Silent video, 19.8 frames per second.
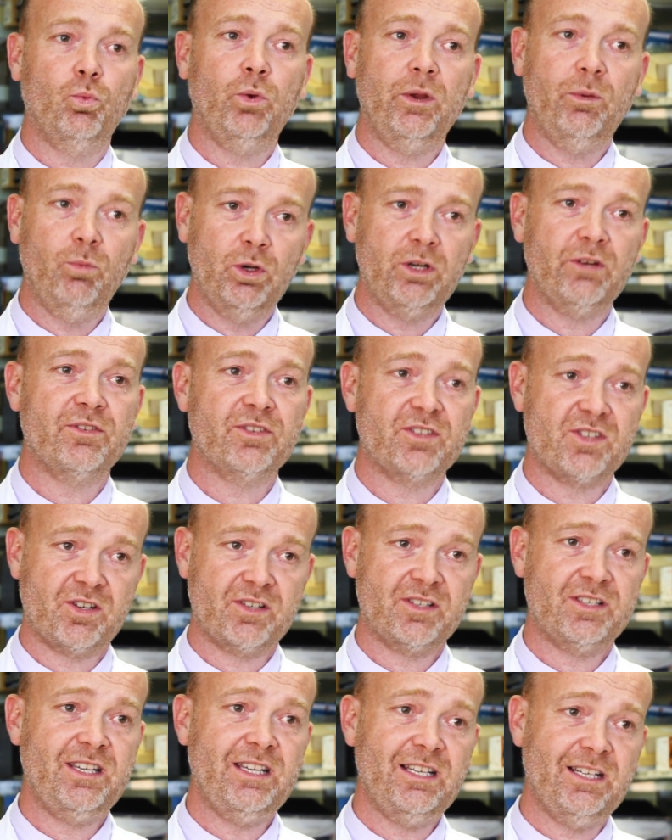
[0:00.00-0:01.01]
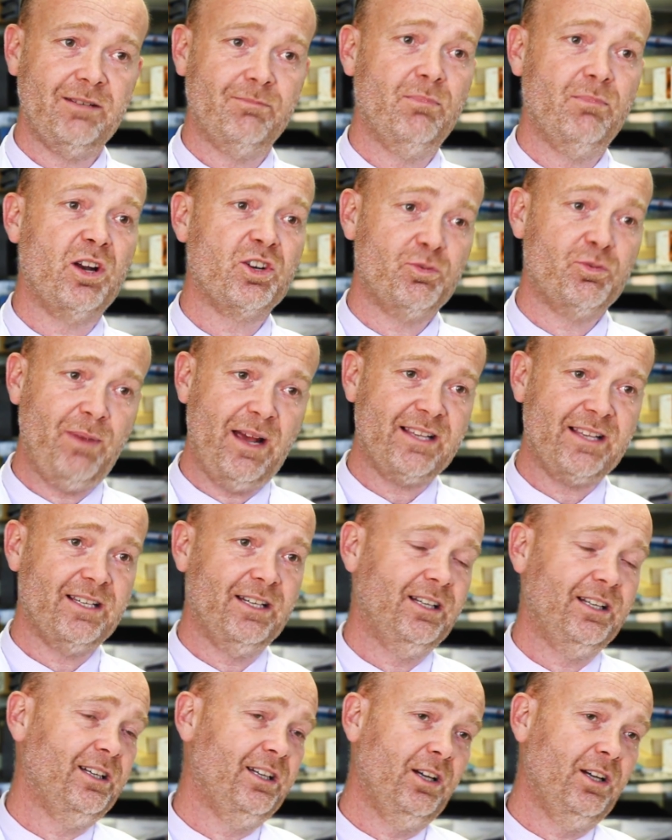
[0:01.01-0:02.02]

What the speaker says: we would have succeeded much better